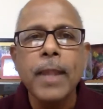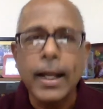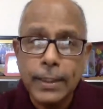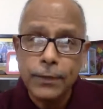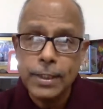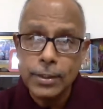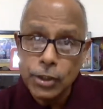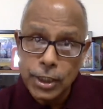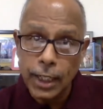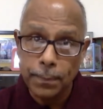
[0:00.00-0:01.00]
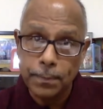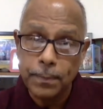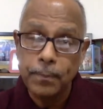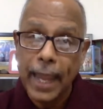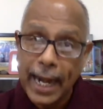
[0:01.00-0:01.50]
And there was a jeep
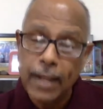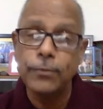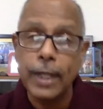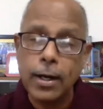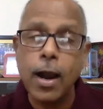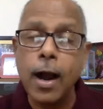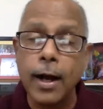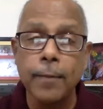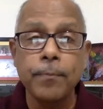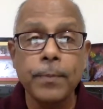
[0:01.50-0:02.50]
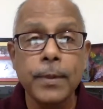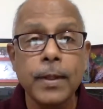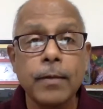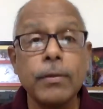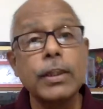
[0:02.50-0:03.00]
ahead of the car
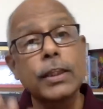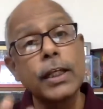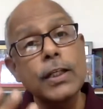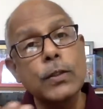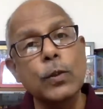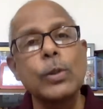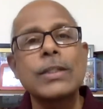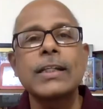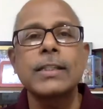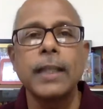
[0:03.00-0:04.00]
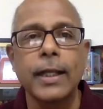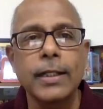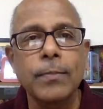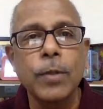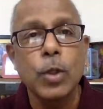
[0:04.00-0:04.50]
with 3 soldiers in it.